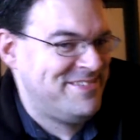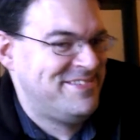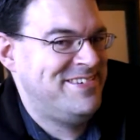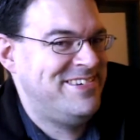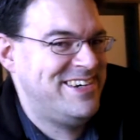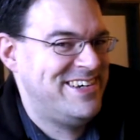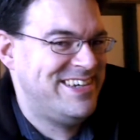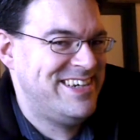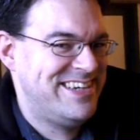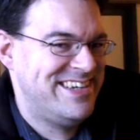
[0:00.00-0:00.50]

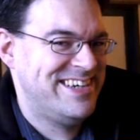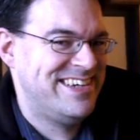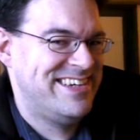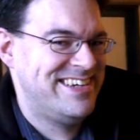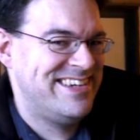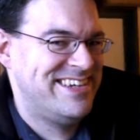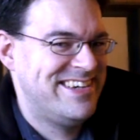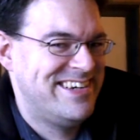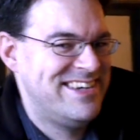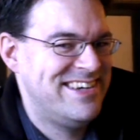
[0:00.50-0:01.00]
Oh,
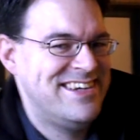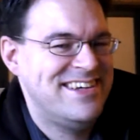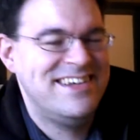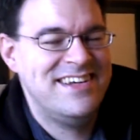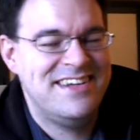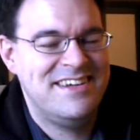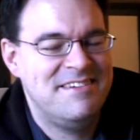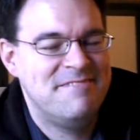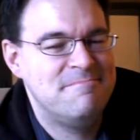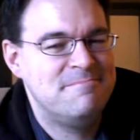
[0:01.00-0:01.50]

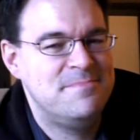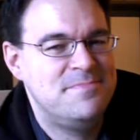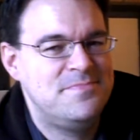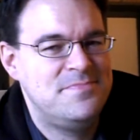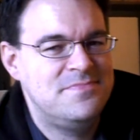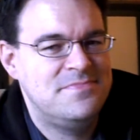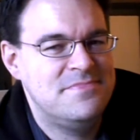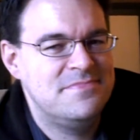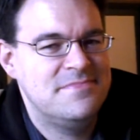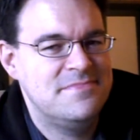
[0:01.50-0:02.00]
it's all
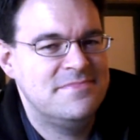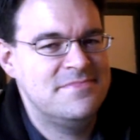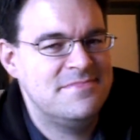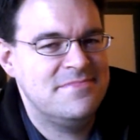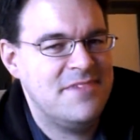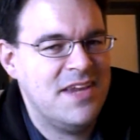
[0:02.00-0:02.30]
true, Jean-Luc.